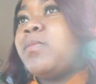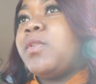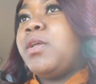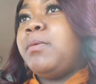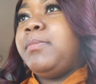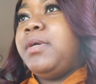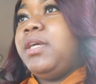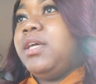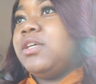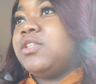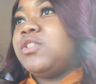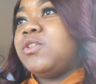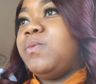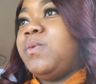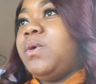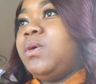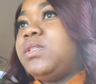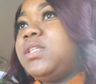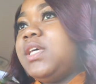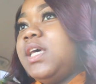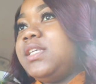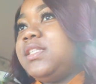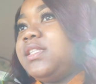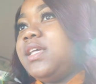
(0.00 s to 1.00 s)
But yeah, so we'll
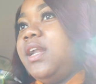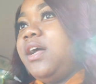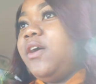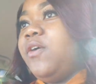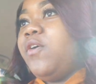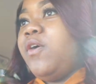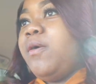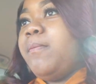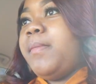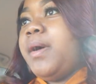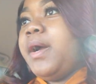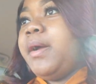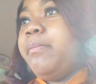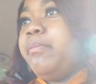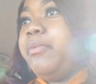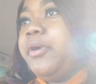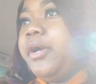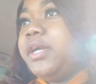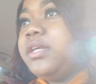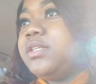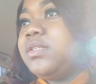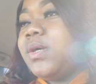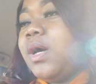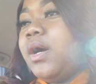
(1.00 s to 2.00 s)
test that out on my
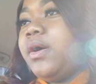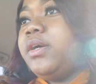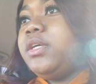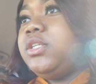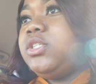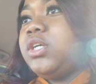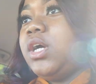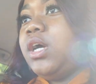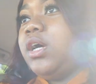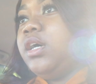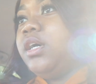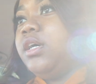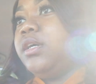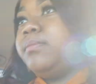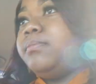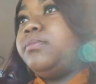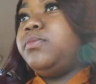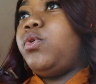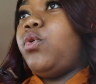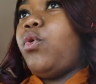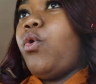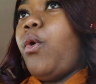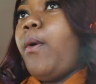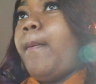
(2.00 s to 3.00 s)
break. So I'll hit y'all up
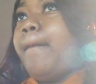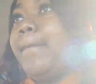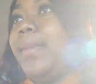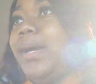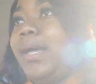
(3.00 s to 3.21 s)
on